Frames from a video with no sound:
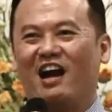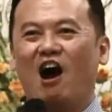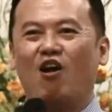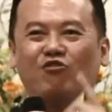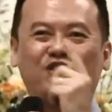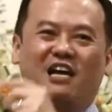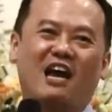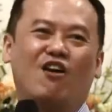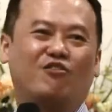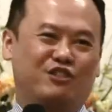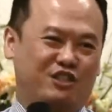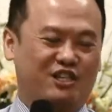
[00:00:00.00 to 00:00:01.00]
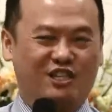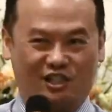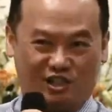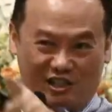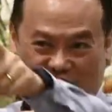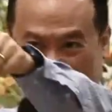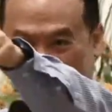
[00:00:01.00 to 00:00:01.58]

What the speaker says: Outside our church, just